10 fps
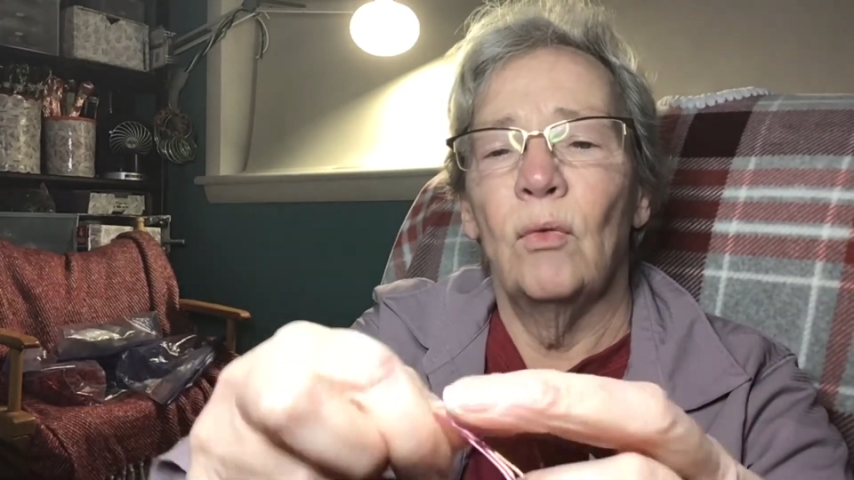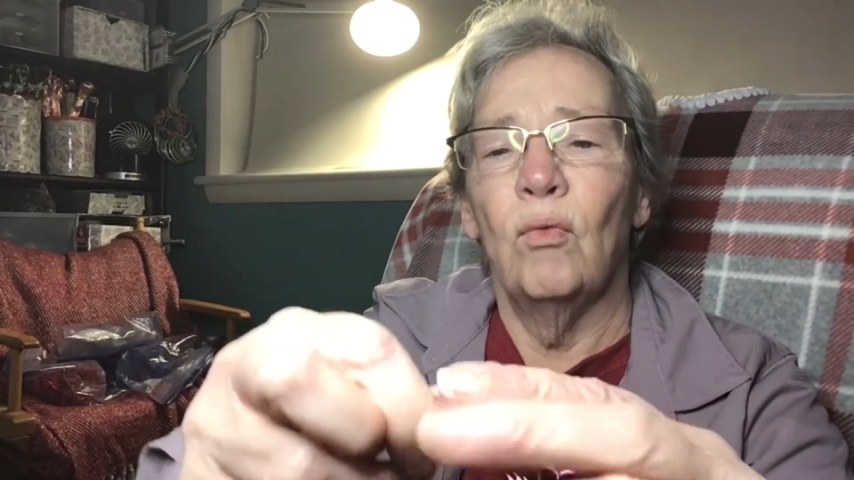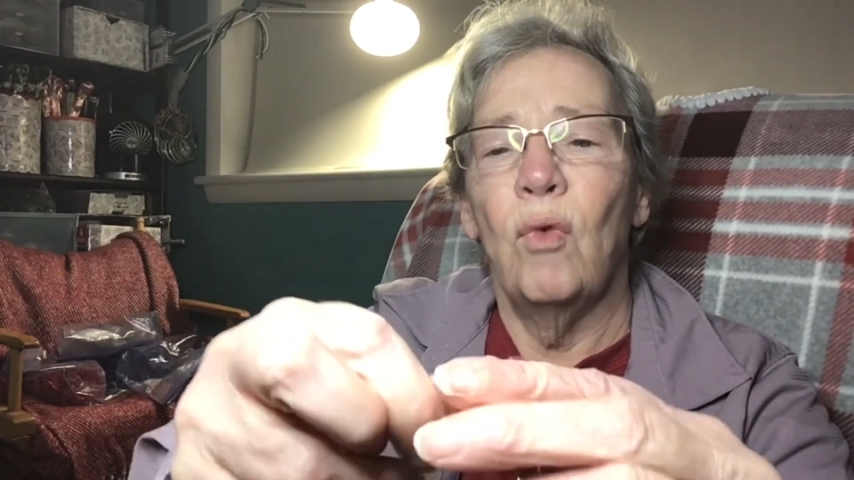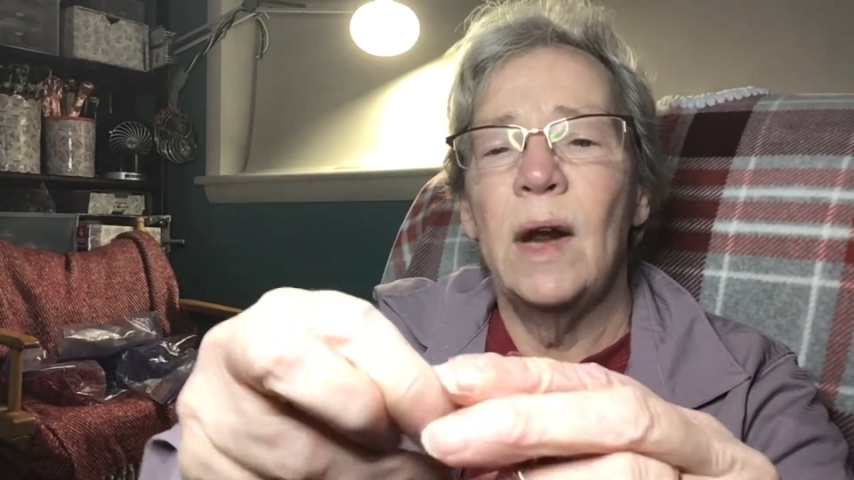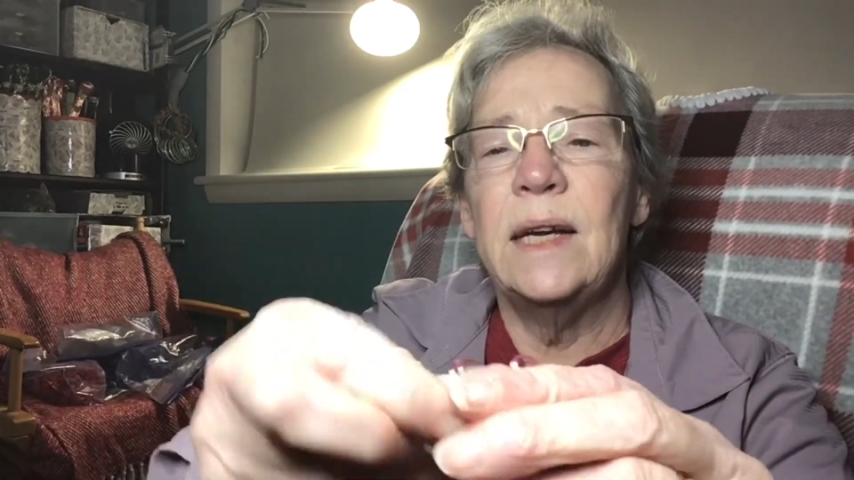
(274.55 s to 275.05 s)

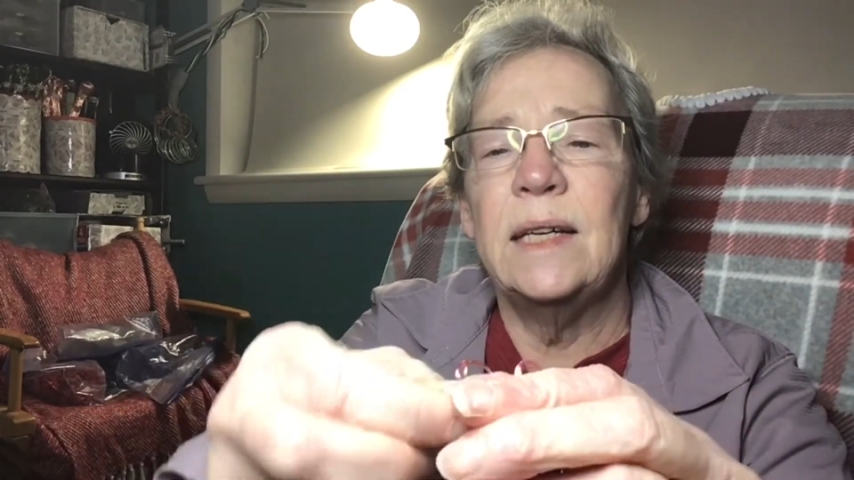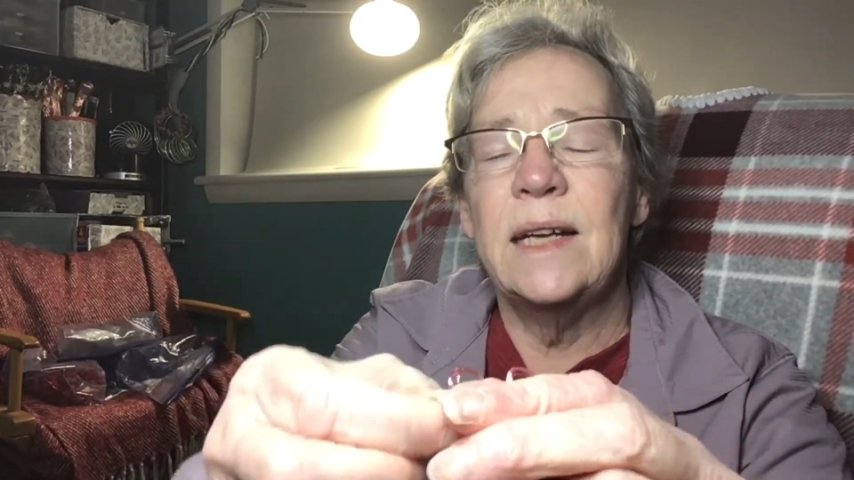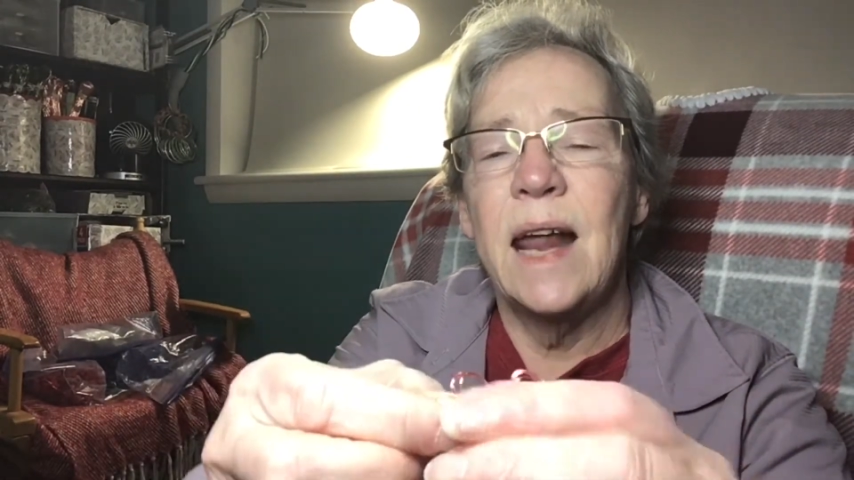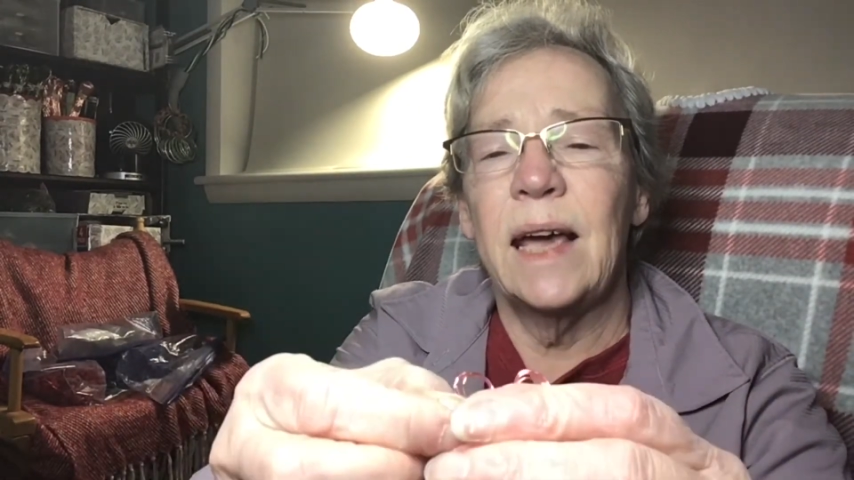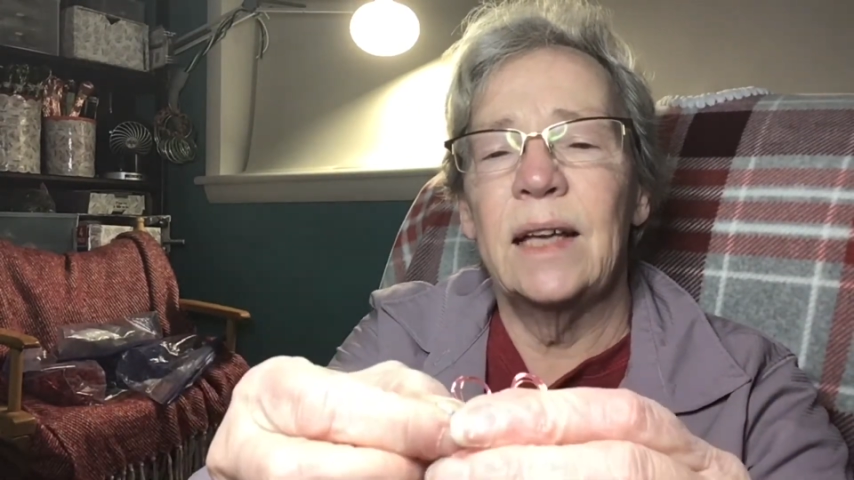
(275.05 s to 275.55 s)
right
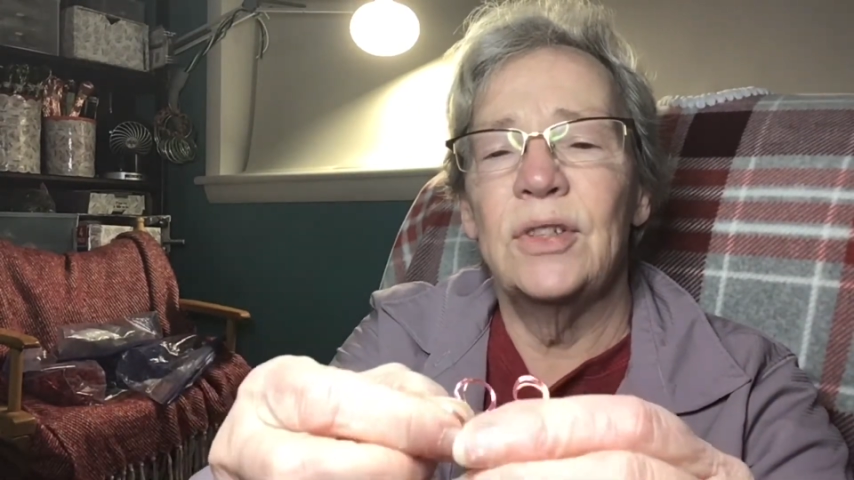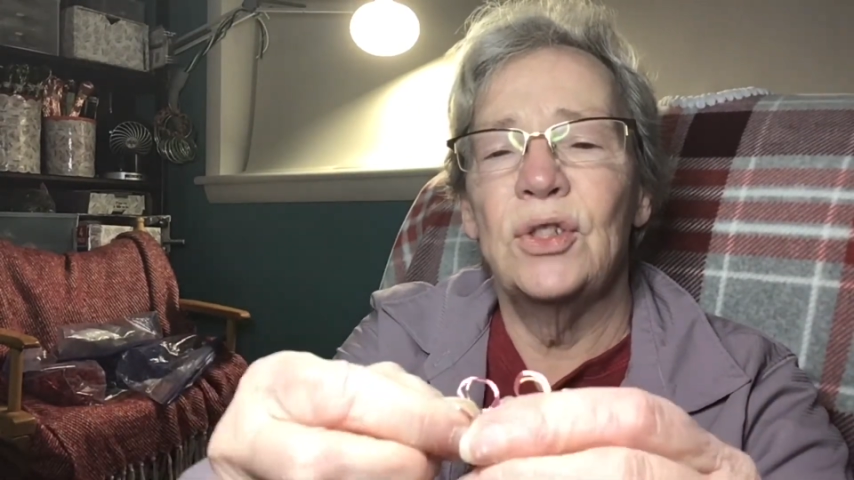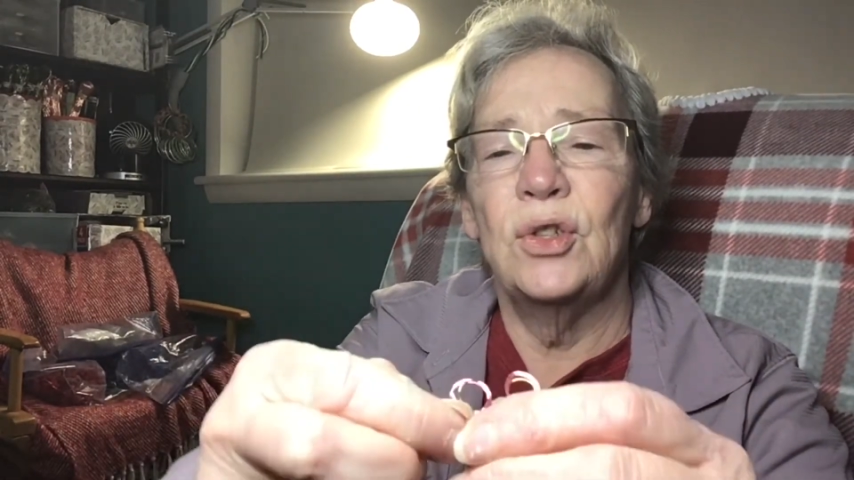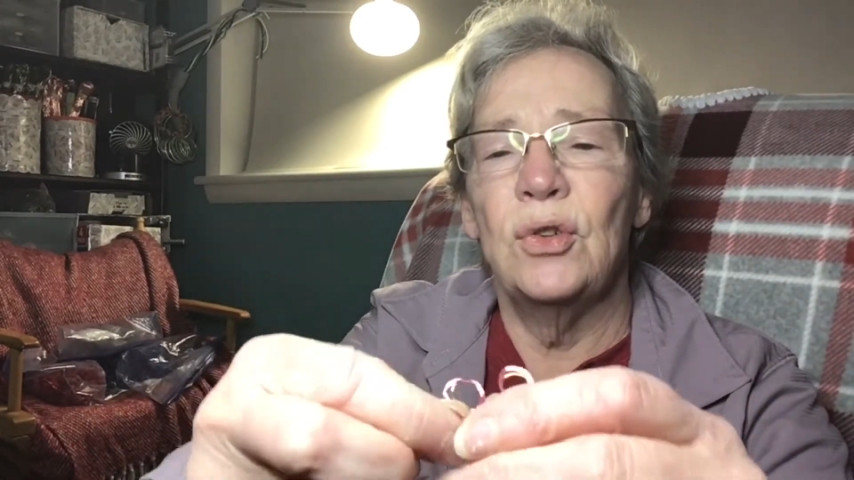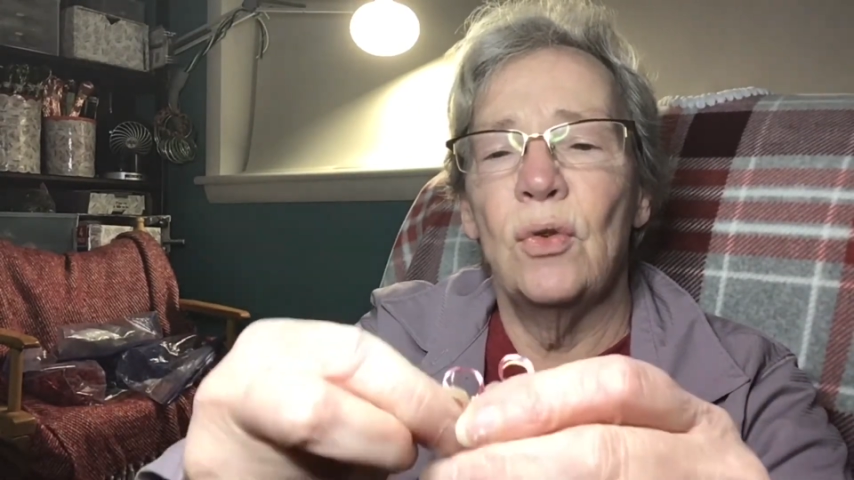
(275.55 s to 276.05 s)

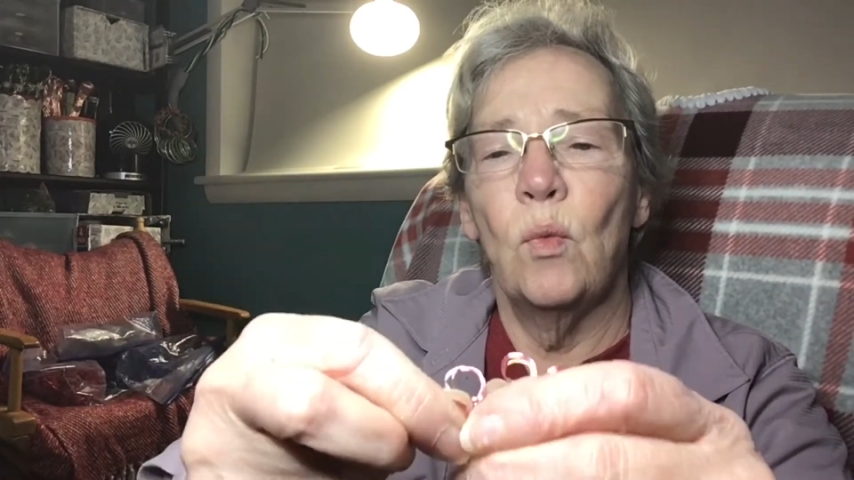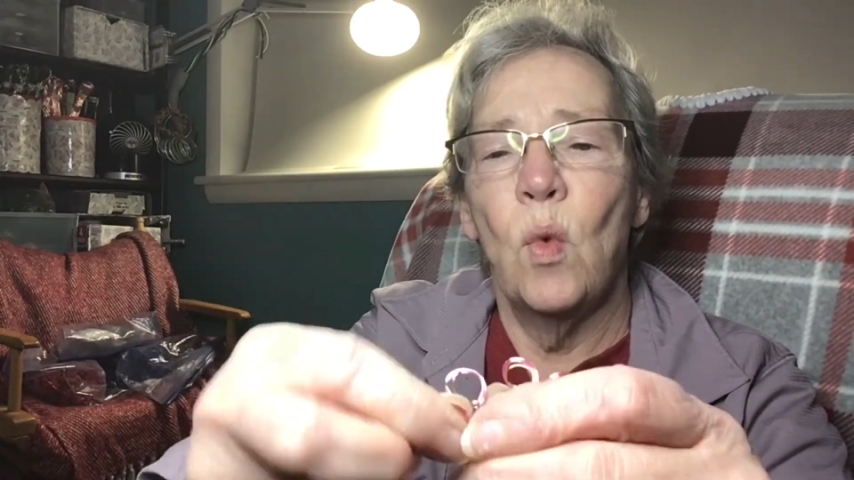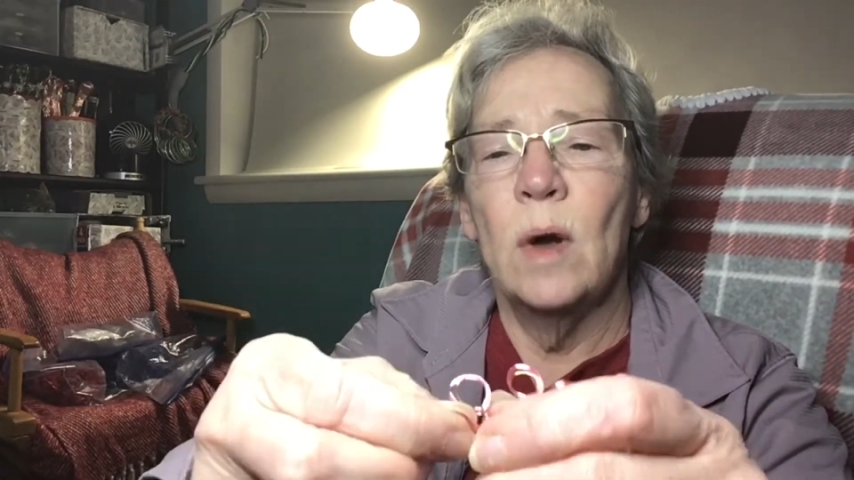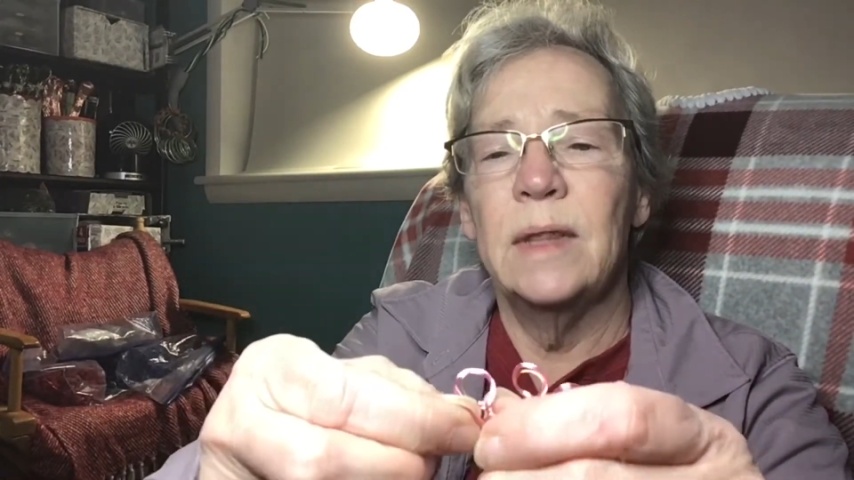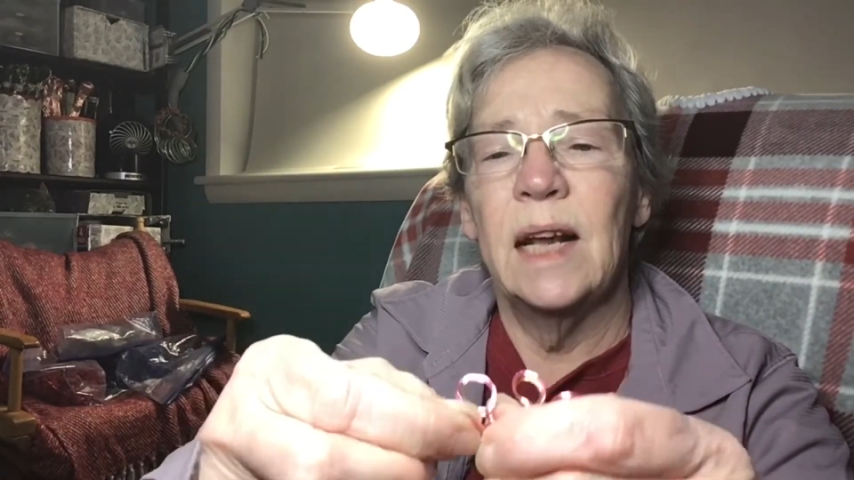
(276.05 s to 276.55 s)
next to the
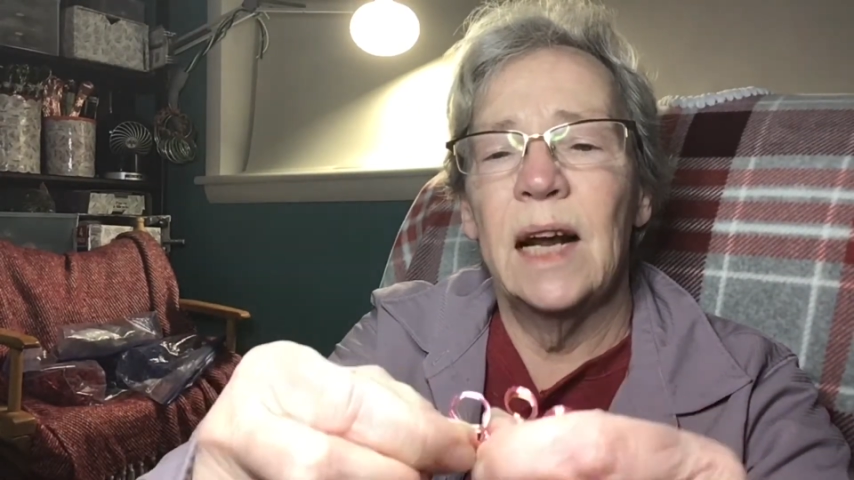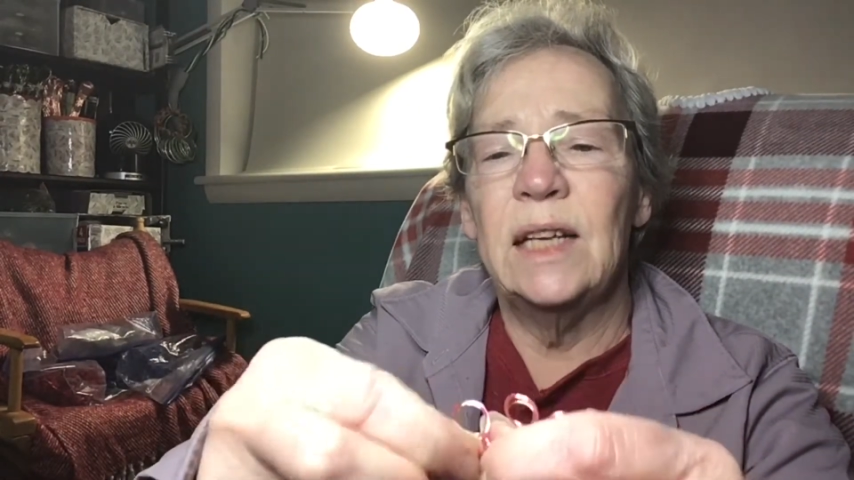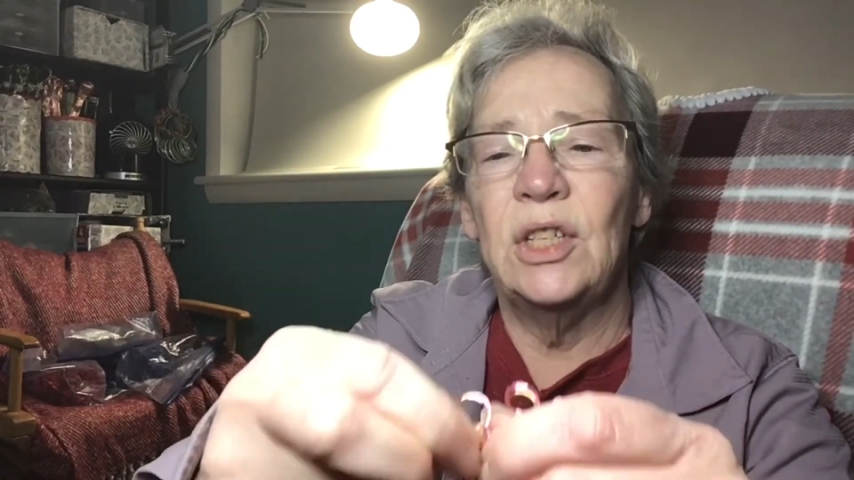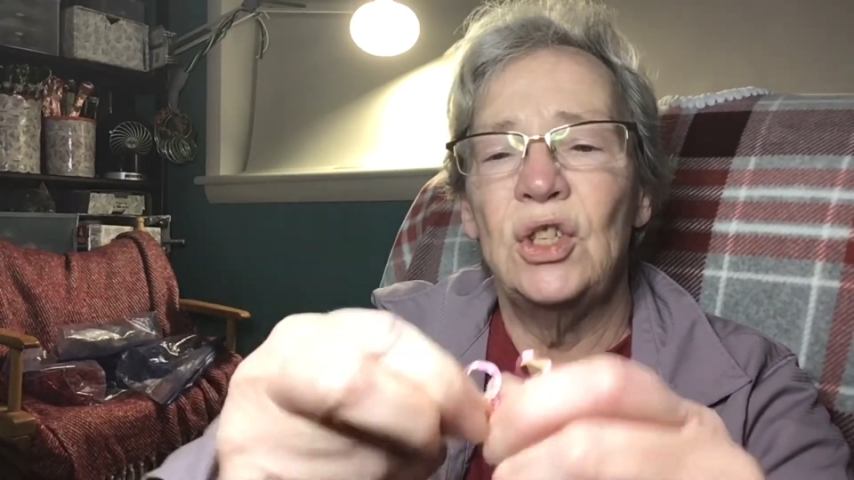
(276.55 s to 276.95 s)
one that I